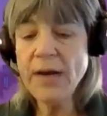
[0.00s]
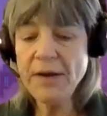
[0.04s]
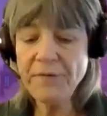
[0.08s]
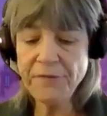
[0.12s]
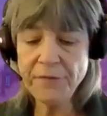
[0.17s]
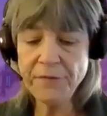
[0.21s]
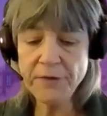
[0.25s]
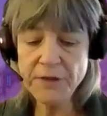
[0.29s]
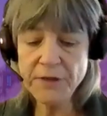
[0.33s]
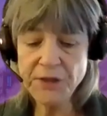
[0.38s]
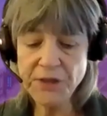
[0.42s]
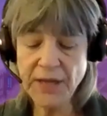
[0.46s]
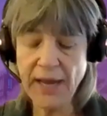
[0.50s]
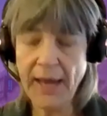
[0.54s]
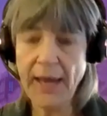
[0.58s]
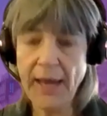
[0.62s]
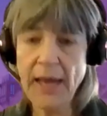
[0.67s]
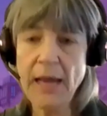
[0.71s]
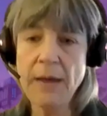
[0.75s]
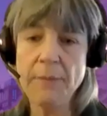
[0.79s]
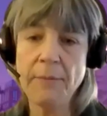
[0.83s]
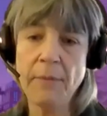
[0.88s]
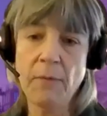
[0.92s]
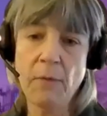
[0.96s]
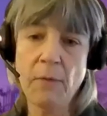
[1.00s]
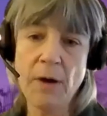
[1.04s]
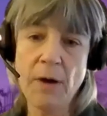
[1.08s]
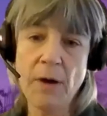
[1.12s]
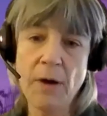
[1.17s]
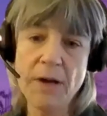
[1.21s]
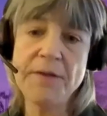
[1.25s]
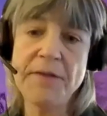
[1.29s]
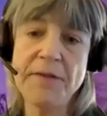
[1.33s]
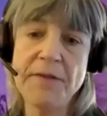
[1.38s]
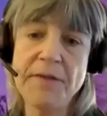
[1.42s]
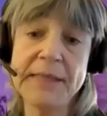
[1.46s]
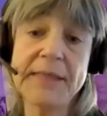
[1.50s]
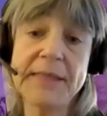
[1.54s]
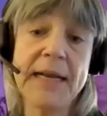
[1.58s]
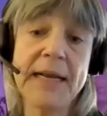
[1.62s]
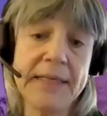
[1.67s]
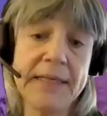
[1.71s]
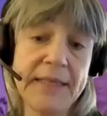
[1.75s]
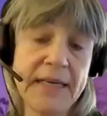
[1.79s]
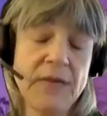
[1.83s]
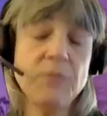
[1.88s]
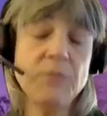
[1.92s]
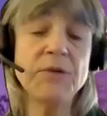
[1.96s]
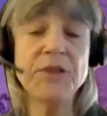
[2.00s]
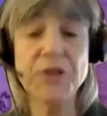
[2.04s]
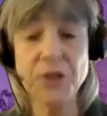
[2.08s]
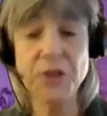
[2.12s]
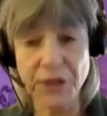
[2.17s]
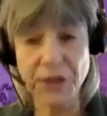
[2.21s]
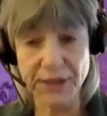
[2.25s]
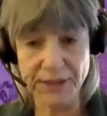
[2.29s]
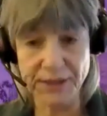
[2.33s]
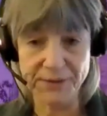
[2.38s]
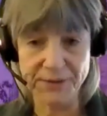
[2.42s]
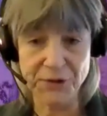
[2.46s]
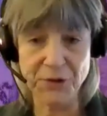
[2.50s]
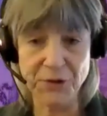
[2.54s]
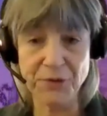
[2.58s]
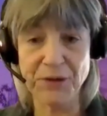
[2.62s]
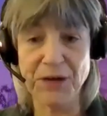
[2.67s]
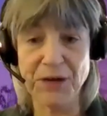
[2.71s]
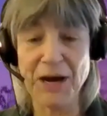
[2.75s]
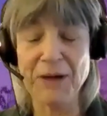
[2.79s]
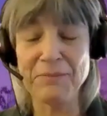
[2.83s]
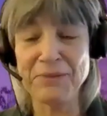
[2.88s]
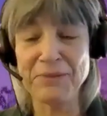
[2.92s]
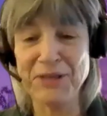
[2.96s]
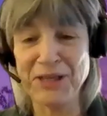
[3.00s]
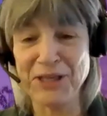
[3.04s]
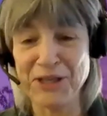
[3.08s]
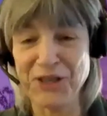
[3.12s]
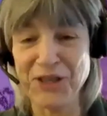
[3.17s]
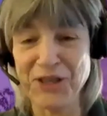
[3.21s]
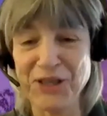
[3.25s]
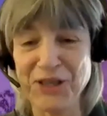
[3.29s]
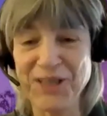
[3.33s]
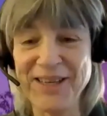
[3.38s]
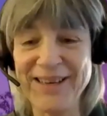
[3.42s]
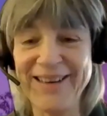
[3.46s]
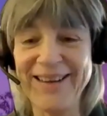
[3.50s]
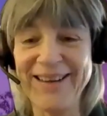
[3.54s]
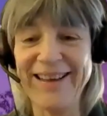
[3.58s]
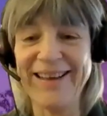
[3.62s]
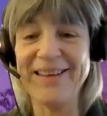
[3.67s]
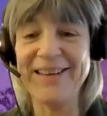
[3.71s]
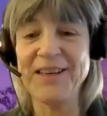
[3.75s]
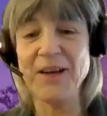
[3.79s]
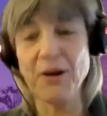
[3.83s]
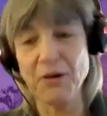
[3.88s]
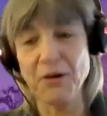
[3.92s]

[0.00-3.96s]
so when I first came, one of the things that I did was look at sort of the competition and,